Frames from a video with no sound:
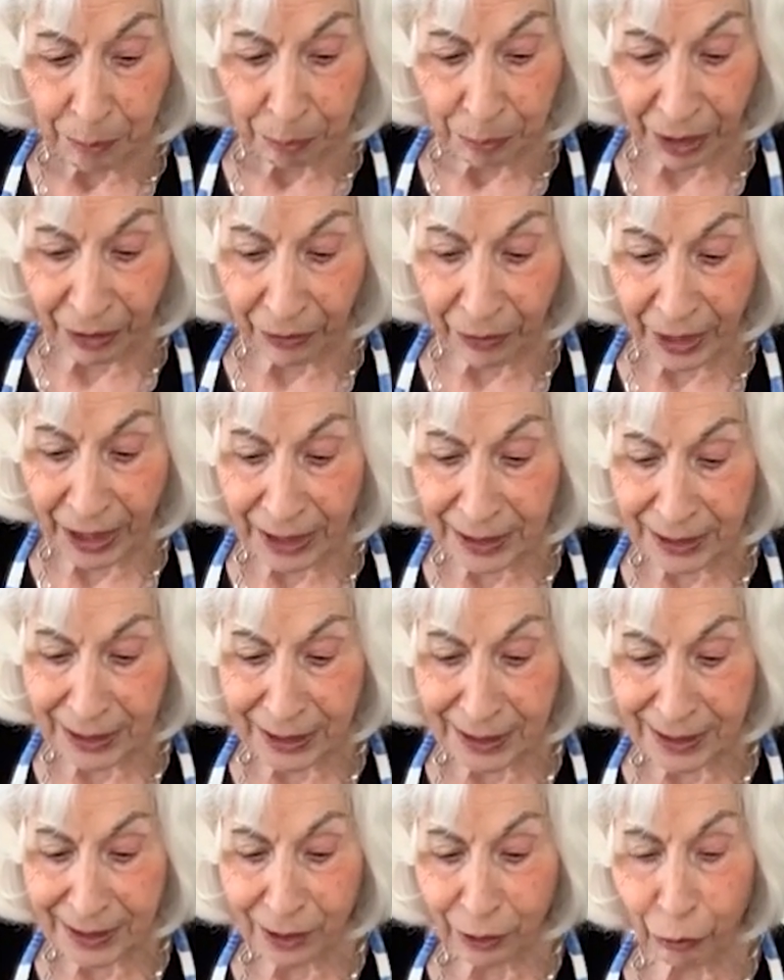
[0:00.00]
but that
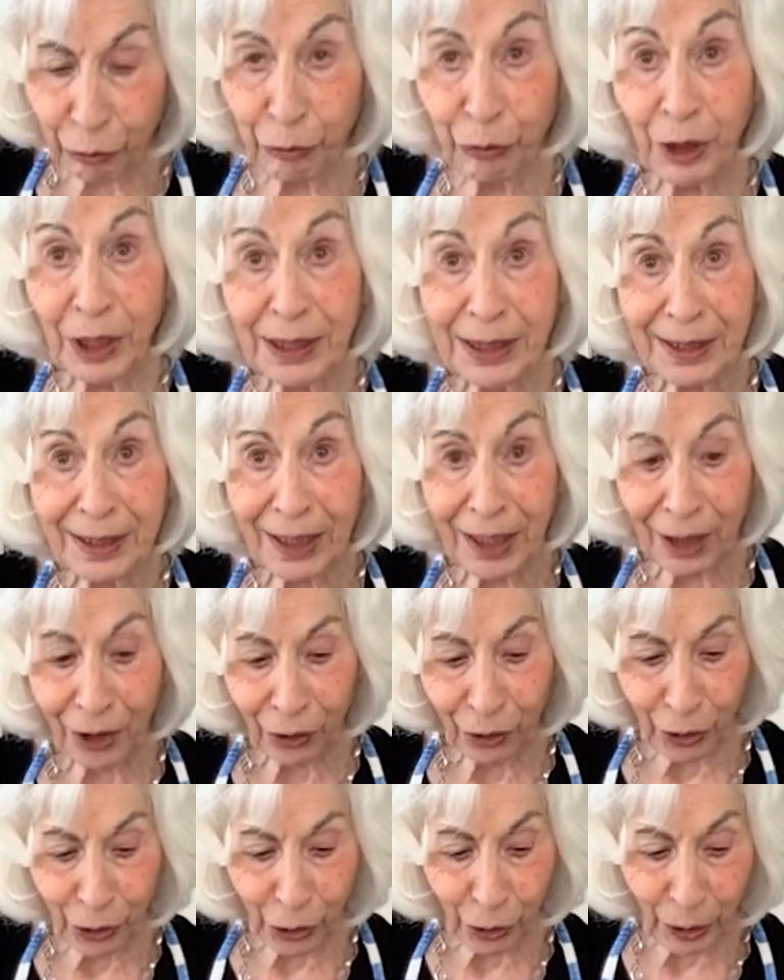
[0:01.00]
is the first
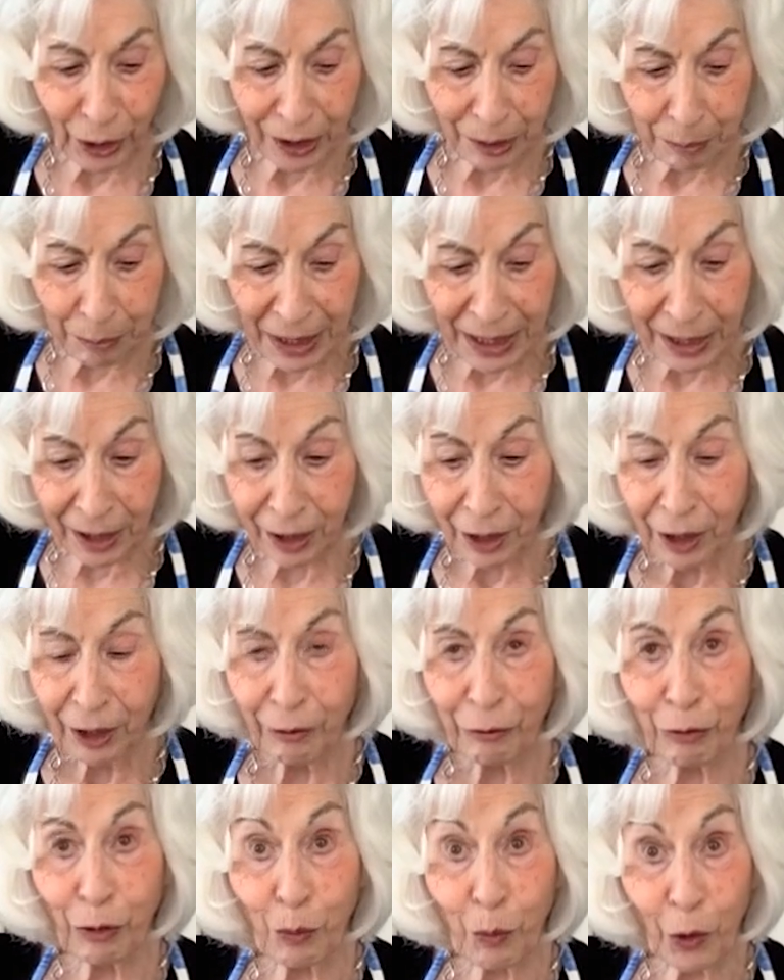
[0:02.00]
thing that you're going to make
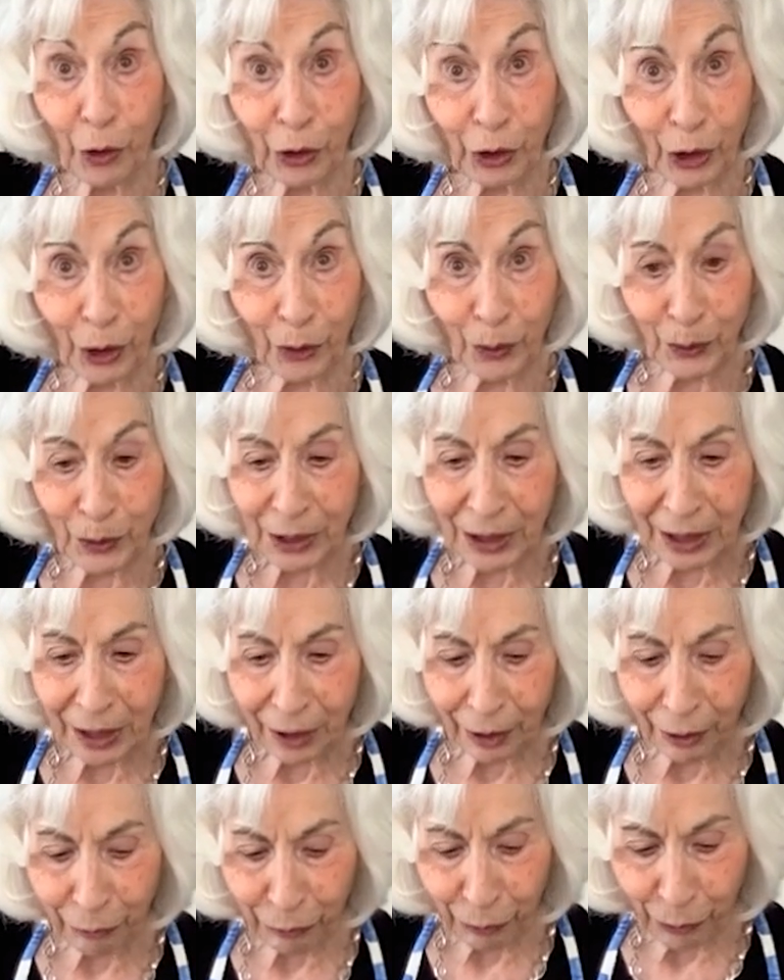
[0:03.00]
for what goes
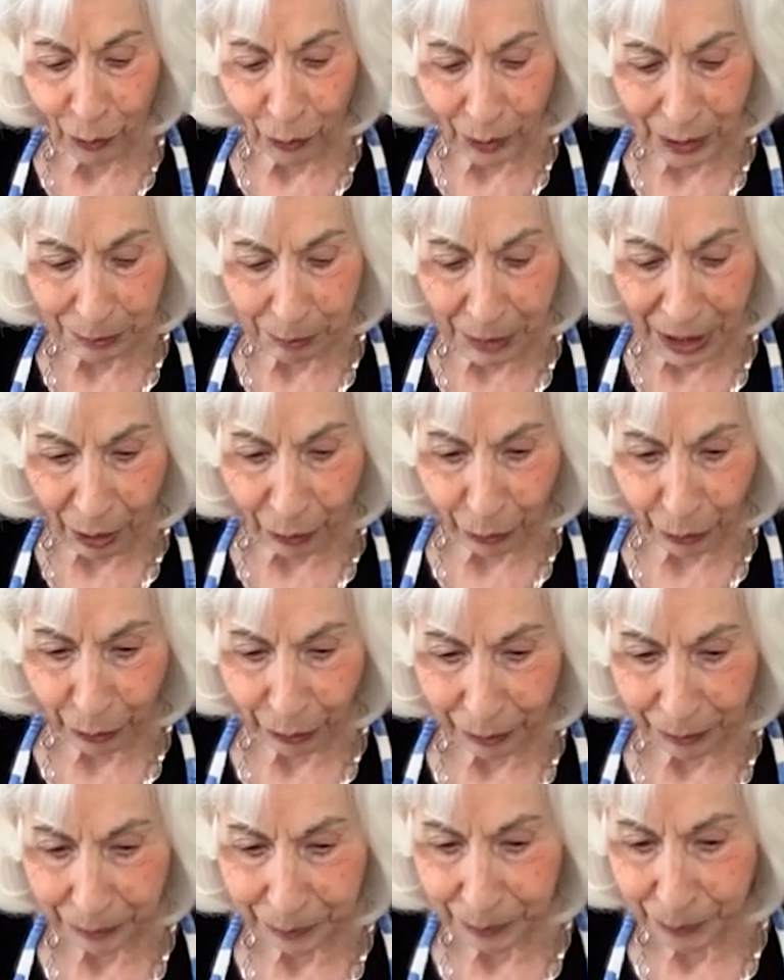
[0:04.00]
in the frog's
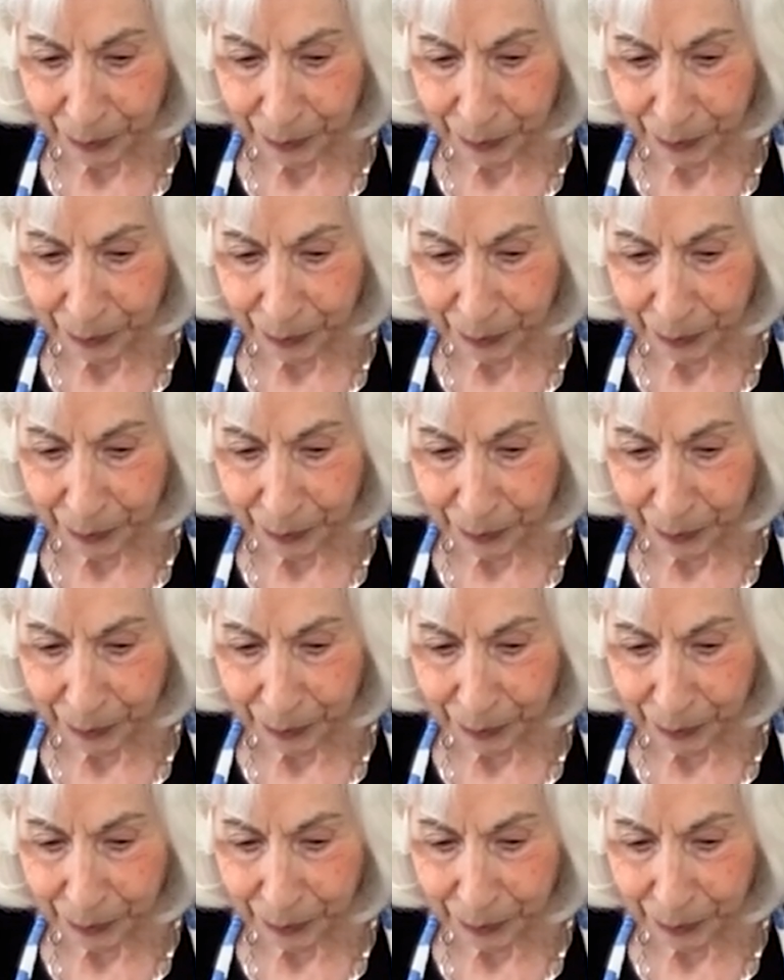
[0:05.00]
mouth.